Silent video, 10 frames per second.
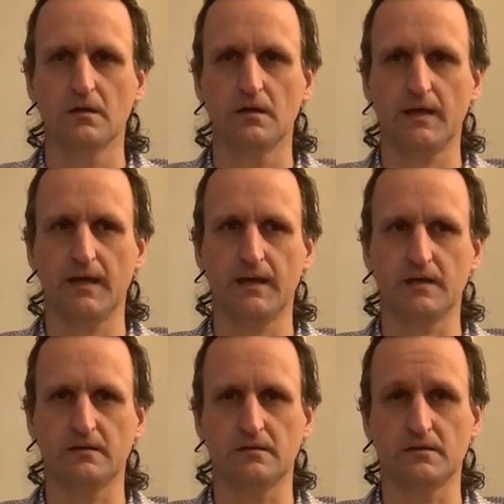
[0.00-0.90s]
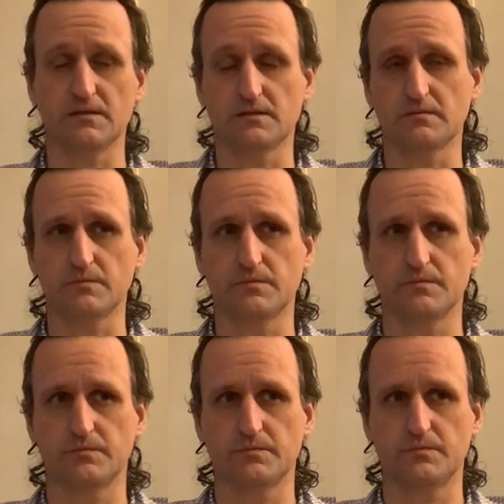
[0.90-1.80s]
And the
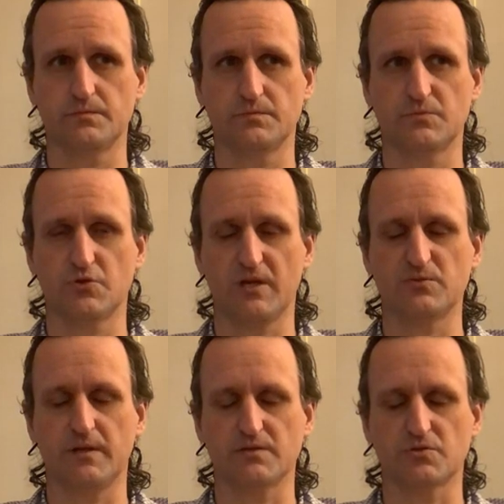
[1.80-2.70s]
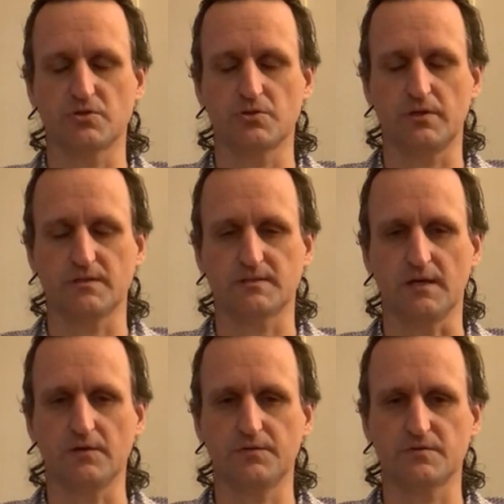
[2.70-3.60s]
transplant surgery
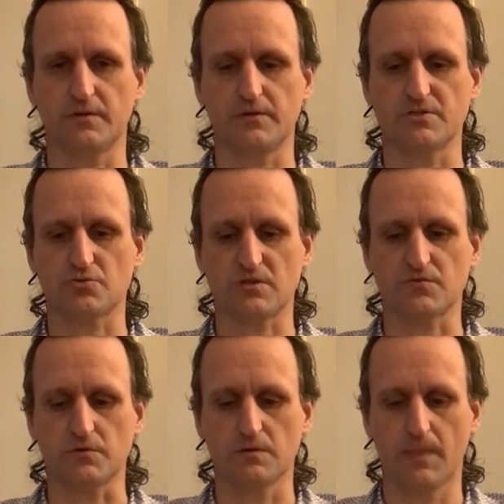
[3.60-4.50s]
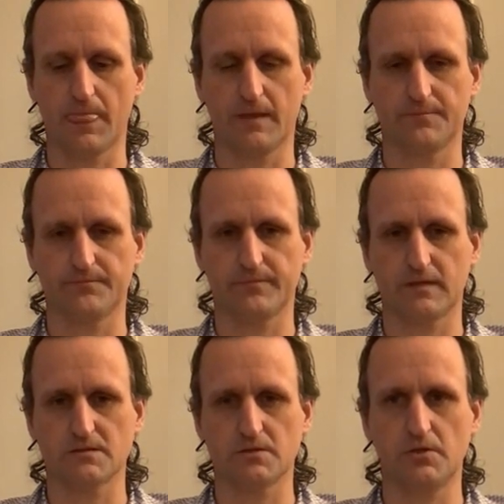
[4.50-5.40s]
itself is very stressful.
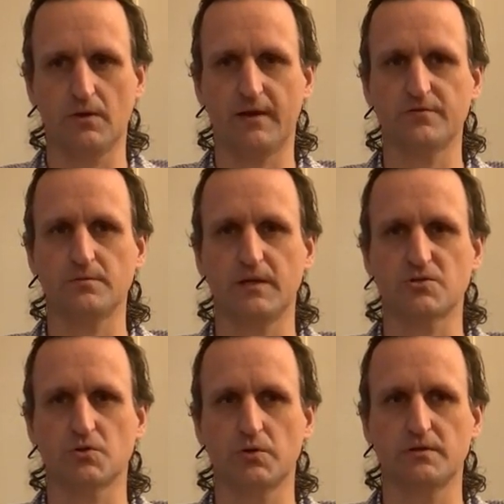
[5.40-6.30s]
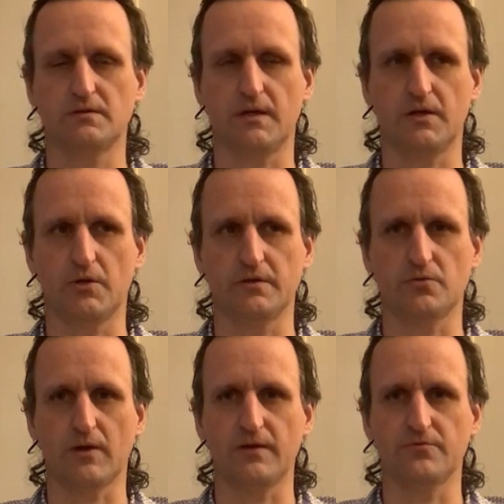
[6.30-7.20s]
So you have to make sure that they are in the
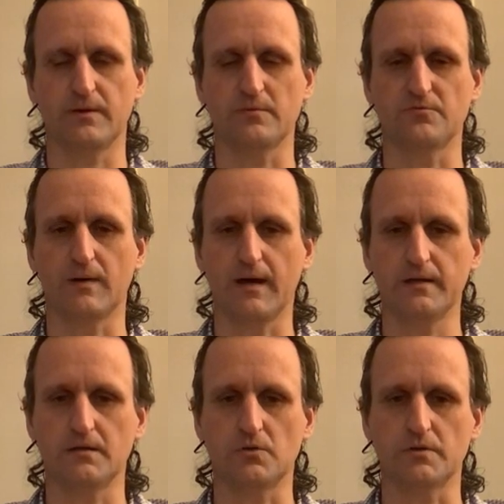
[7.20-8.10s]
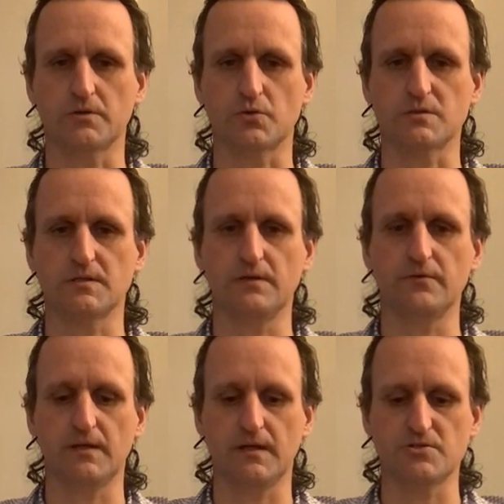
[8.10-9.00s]
right frame of mind in order to receive
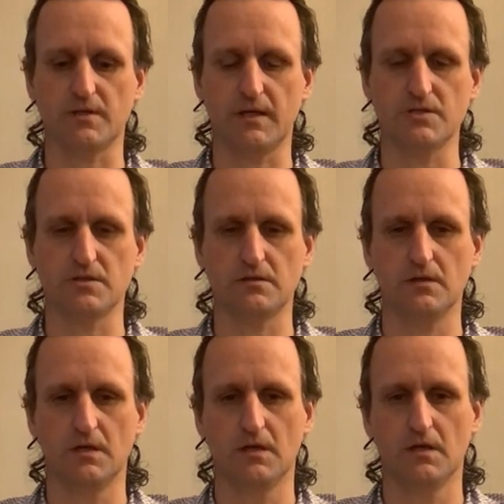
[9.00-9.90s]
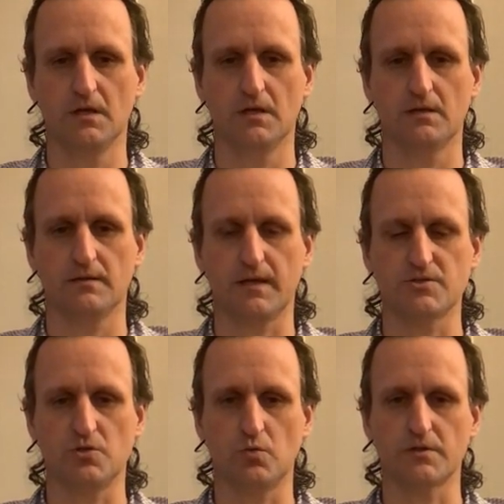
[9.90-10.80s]
any education
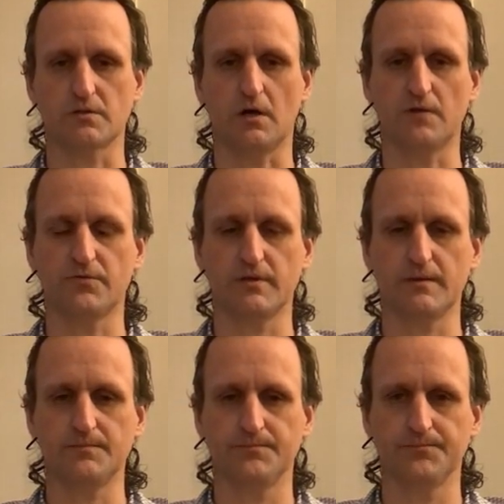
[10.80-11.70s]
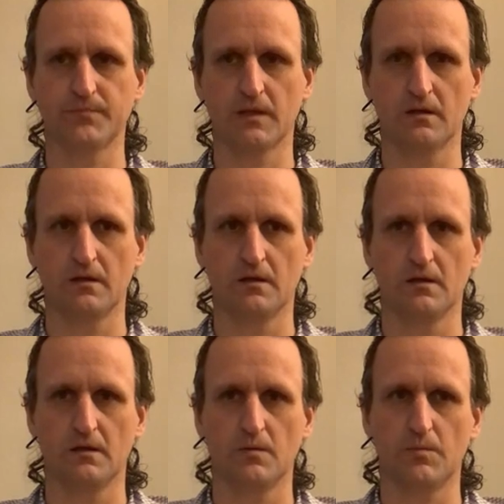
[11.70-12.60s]
that you want to offer them.
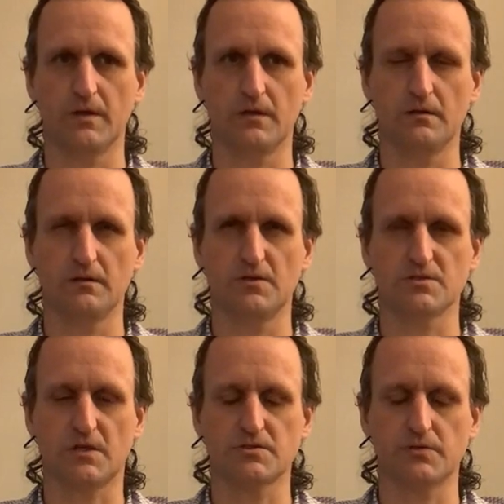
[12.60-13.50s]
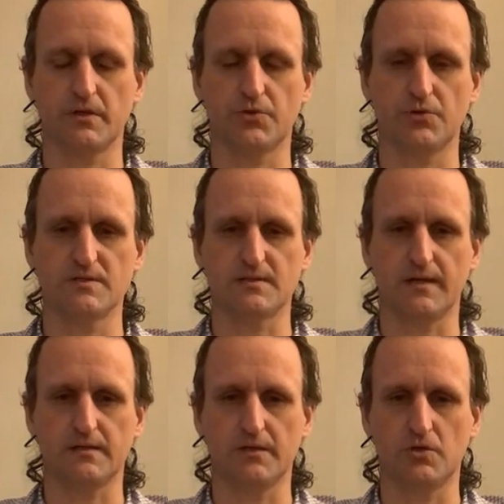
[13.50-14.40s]
But there's also an increased
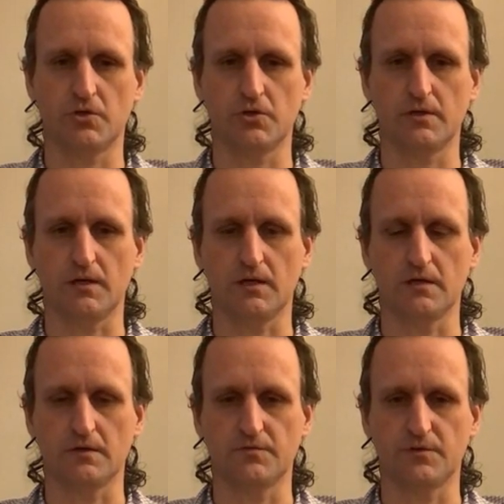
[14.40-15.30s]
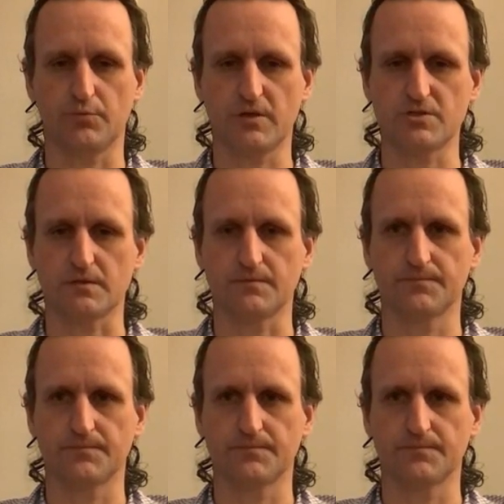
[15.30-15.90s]
likelihood of depression.